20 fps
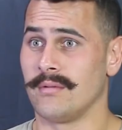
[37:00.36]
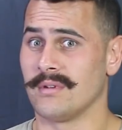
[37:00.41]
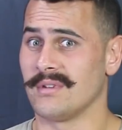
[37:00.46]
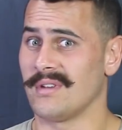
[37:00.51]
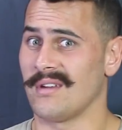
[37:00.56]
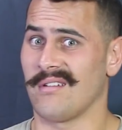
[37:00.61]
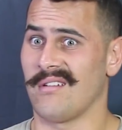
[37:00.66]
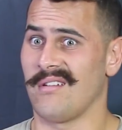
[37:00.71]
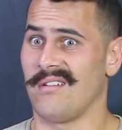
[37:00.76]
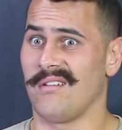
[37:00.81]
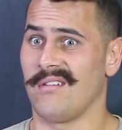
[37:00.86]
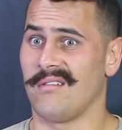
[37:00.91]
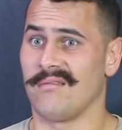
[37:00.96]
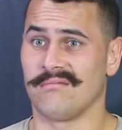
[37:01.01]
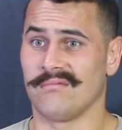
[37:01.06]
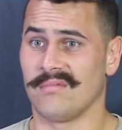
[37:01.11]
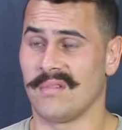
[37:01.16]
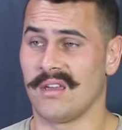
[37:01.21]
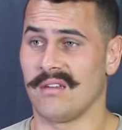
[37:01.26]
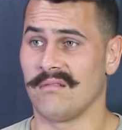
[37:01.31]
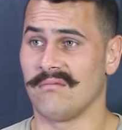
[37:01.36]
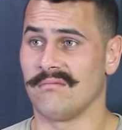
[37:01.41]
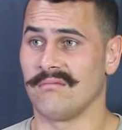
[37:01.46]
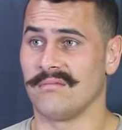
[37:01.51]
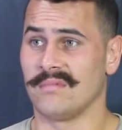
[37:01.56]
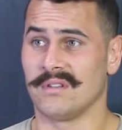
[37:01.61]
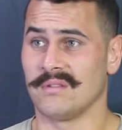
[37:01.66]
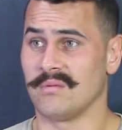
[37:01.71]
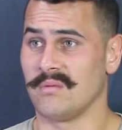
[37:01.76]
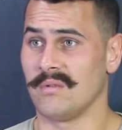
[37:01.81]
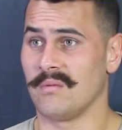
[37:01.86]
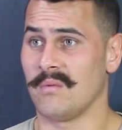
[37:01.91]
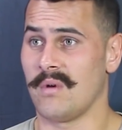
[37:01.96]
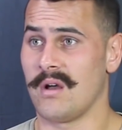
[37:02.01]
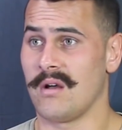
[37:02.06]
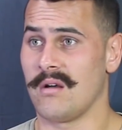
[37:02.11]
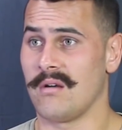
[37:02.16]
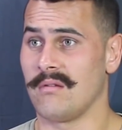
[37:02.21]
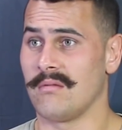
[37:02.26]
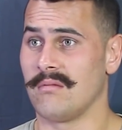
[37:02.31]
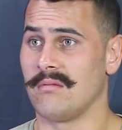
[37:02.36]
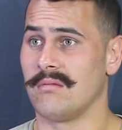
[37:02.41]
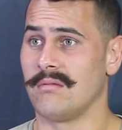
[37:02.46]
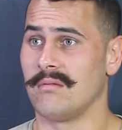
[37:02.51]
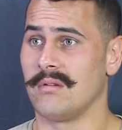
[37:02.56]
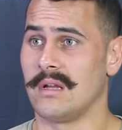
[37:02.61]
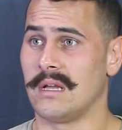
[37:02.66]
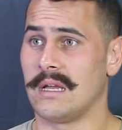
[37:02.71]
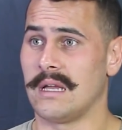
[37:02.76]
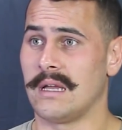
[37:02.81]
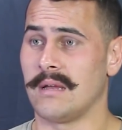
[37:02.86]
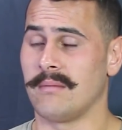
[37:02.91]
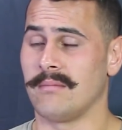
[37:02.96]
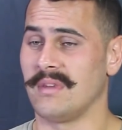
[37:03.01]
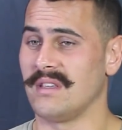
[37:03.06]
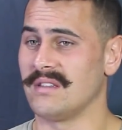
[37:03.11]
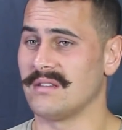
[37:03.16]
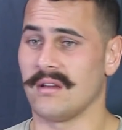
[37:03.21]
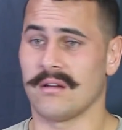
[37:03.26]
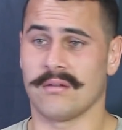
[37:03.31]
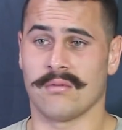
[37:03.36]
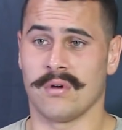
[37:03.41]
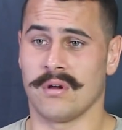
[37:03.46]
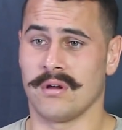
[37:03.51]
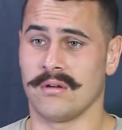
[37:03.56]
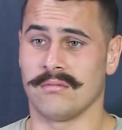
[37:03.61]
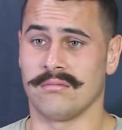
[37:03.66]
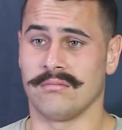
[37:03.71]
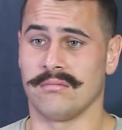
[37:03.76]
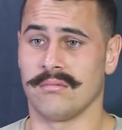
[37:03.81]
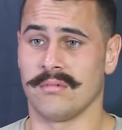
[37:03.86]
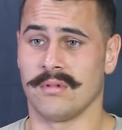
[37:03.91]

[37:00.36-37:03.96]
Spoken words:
I was like, just with Lowell. He's like, well,